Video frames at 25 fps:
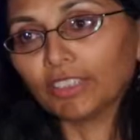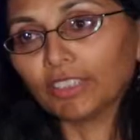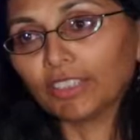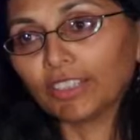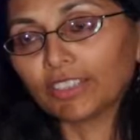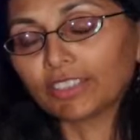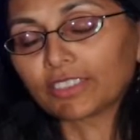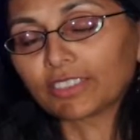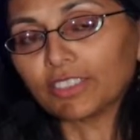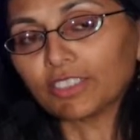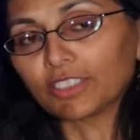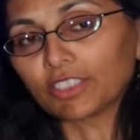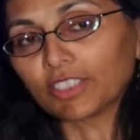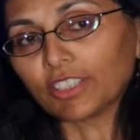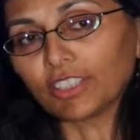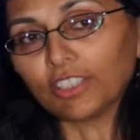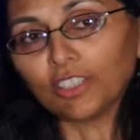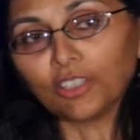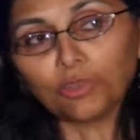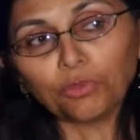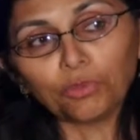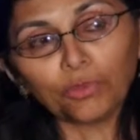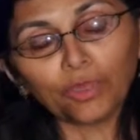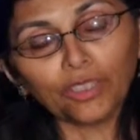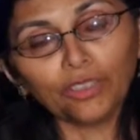listen to
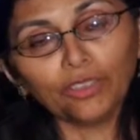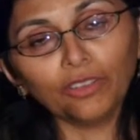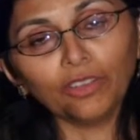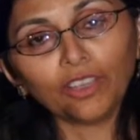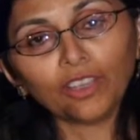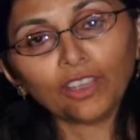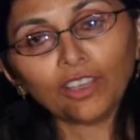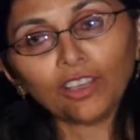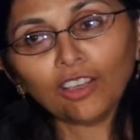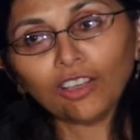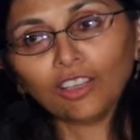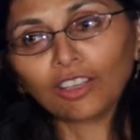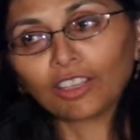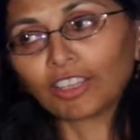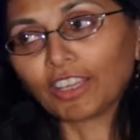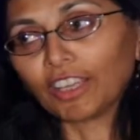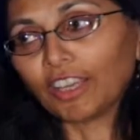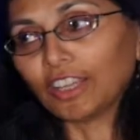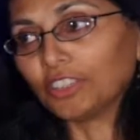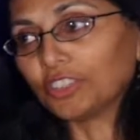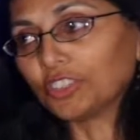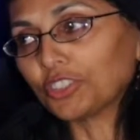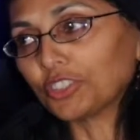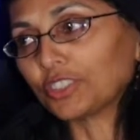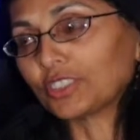him, and
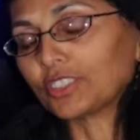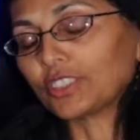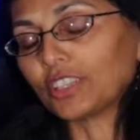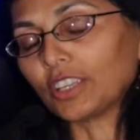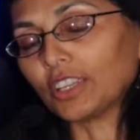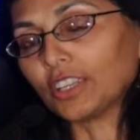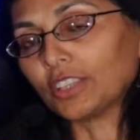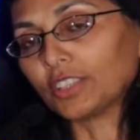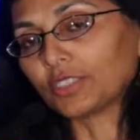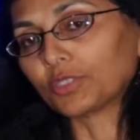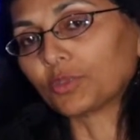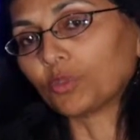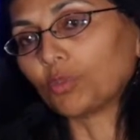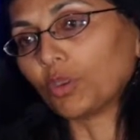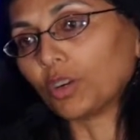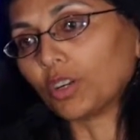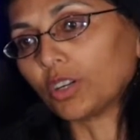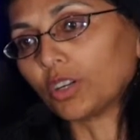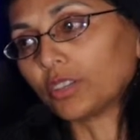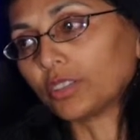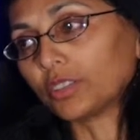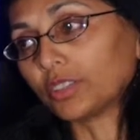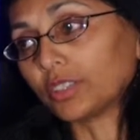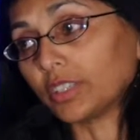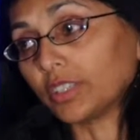again, just his
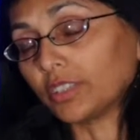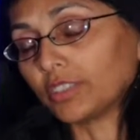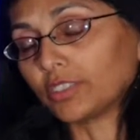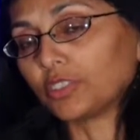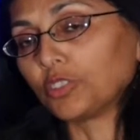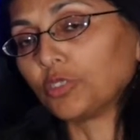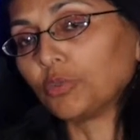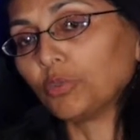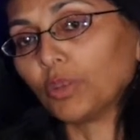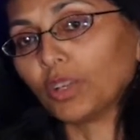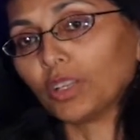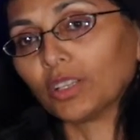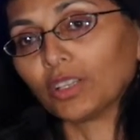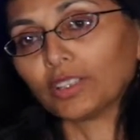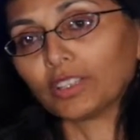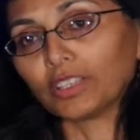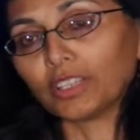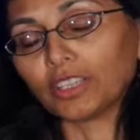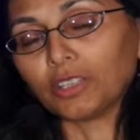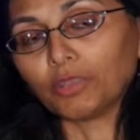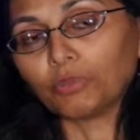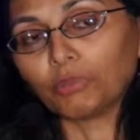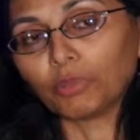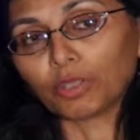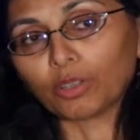words, his
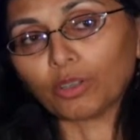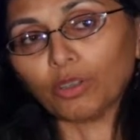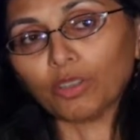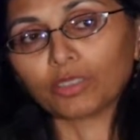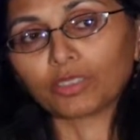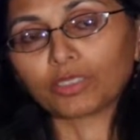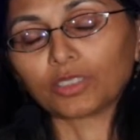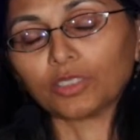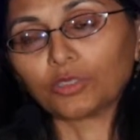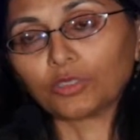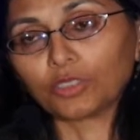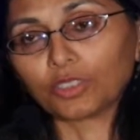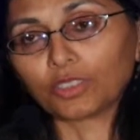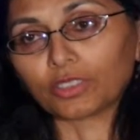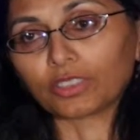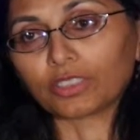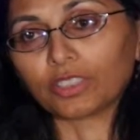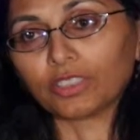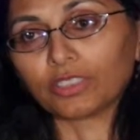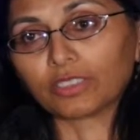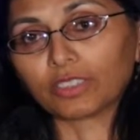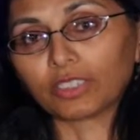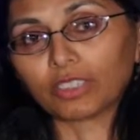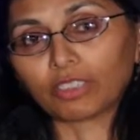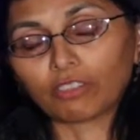humility, but also just
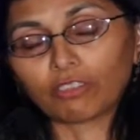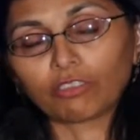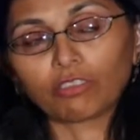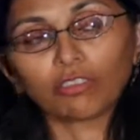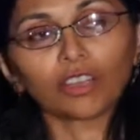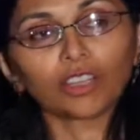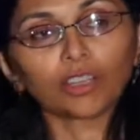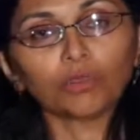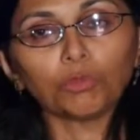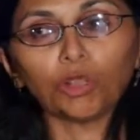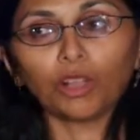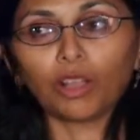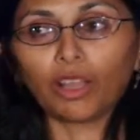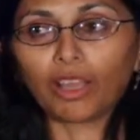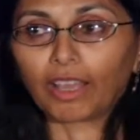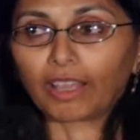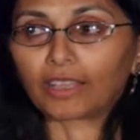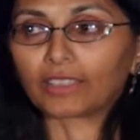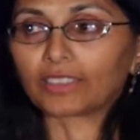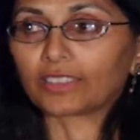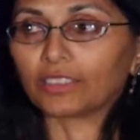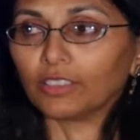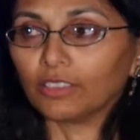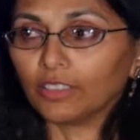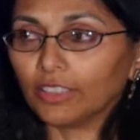his incredible
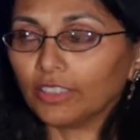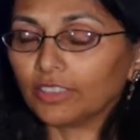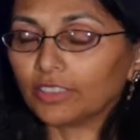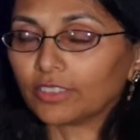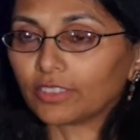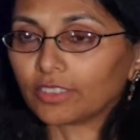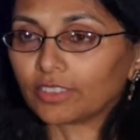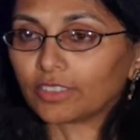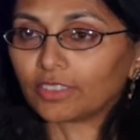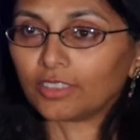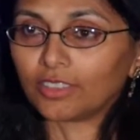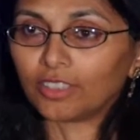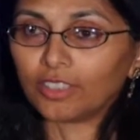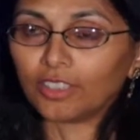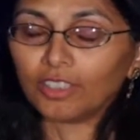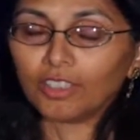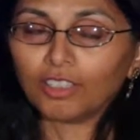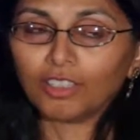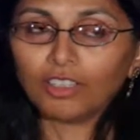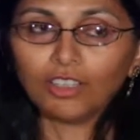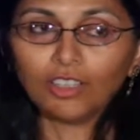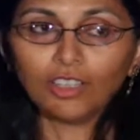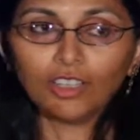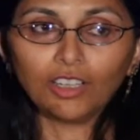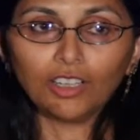excellence
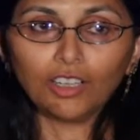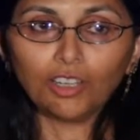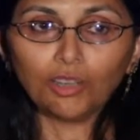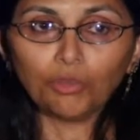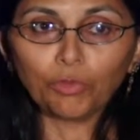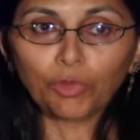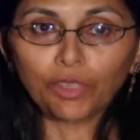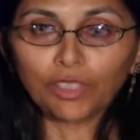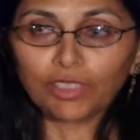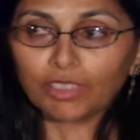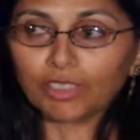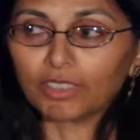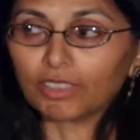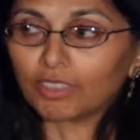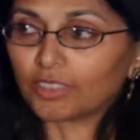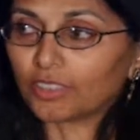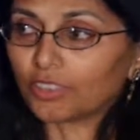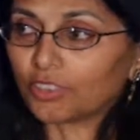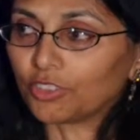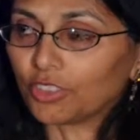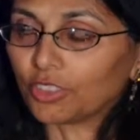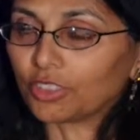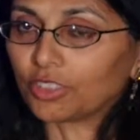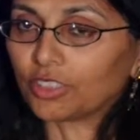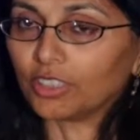is
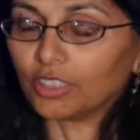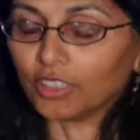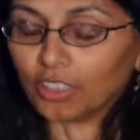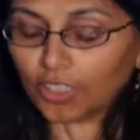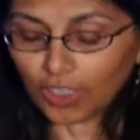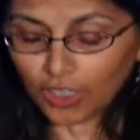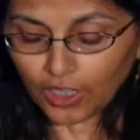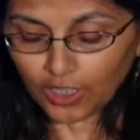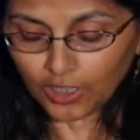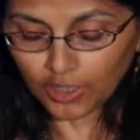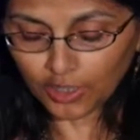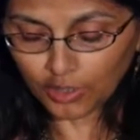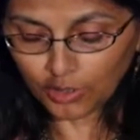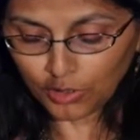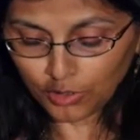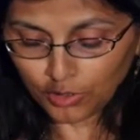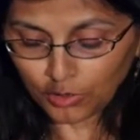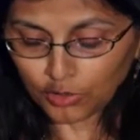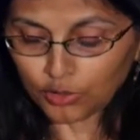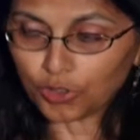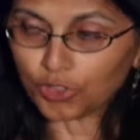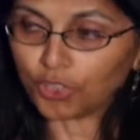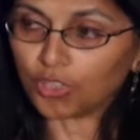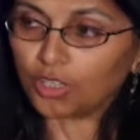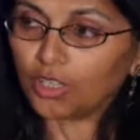just a
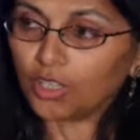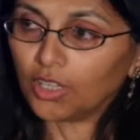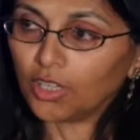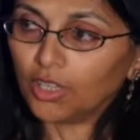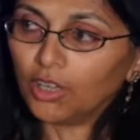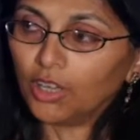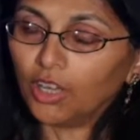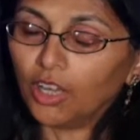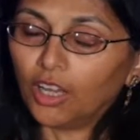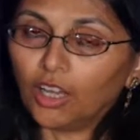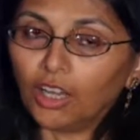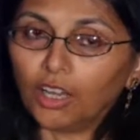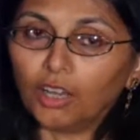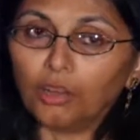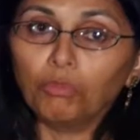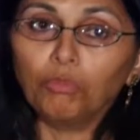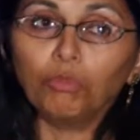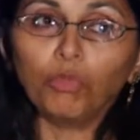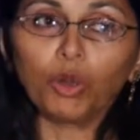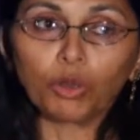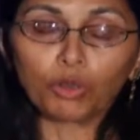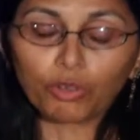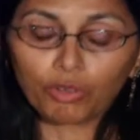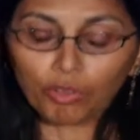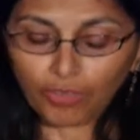huge
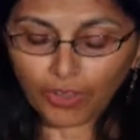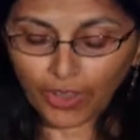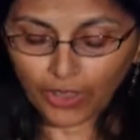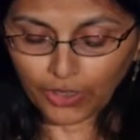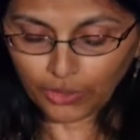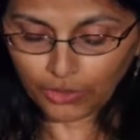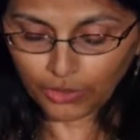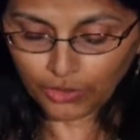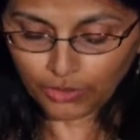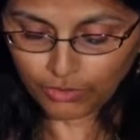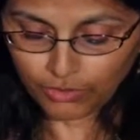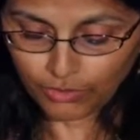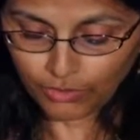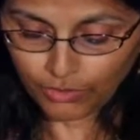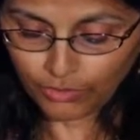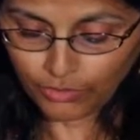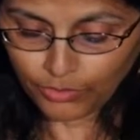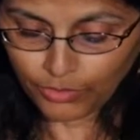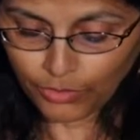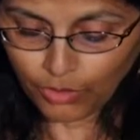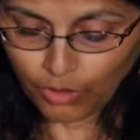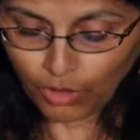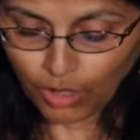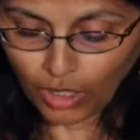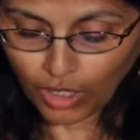motivator
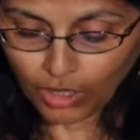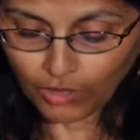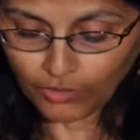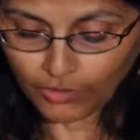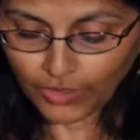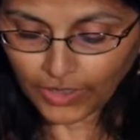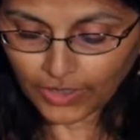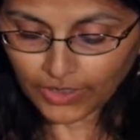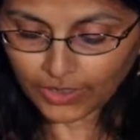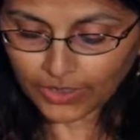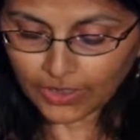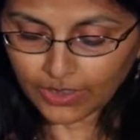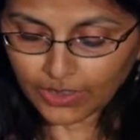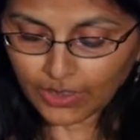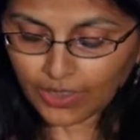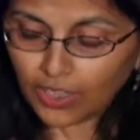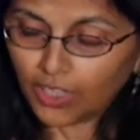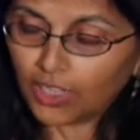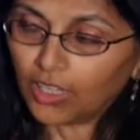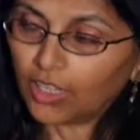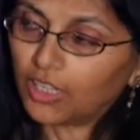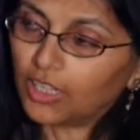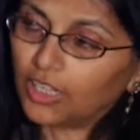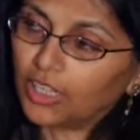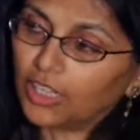for all of us
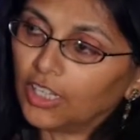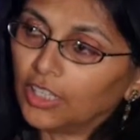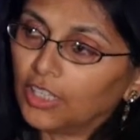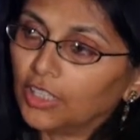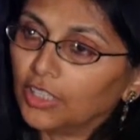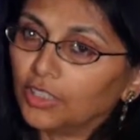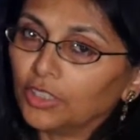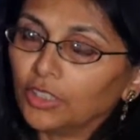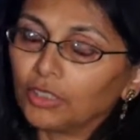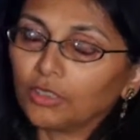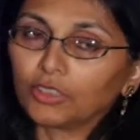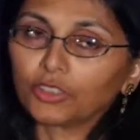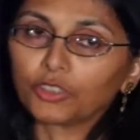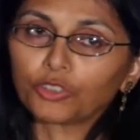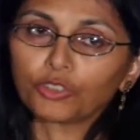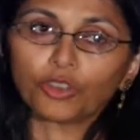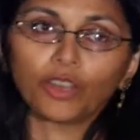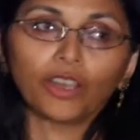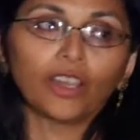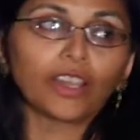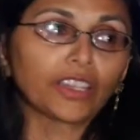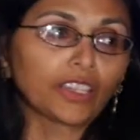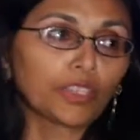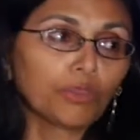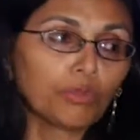in
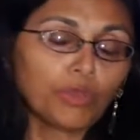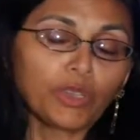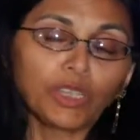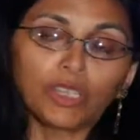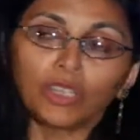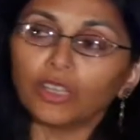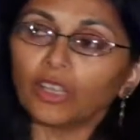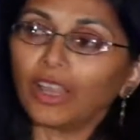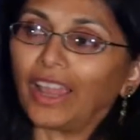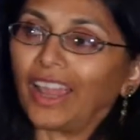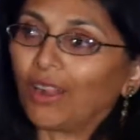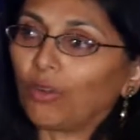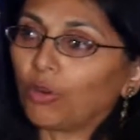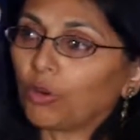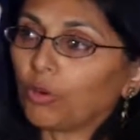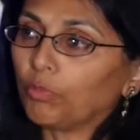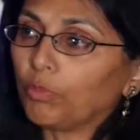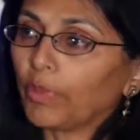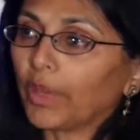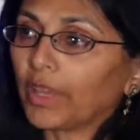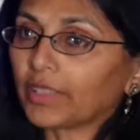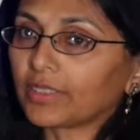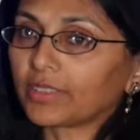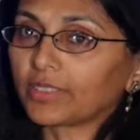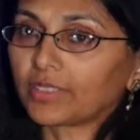trying to be our
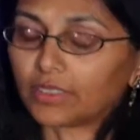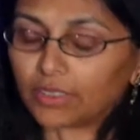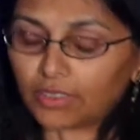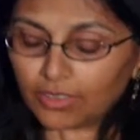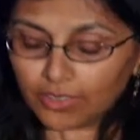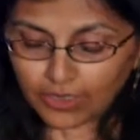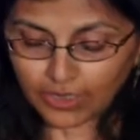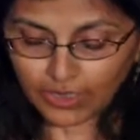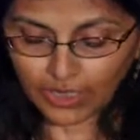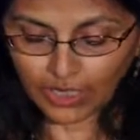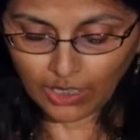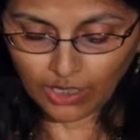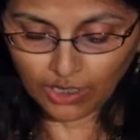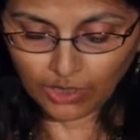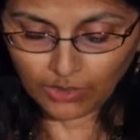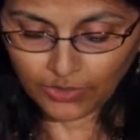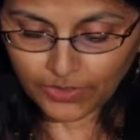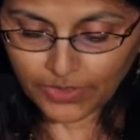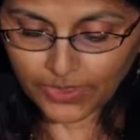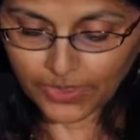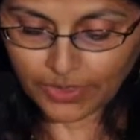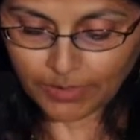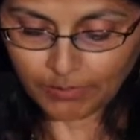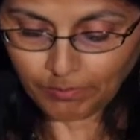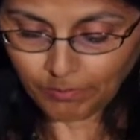best
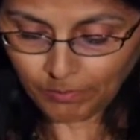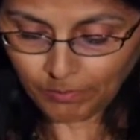selves.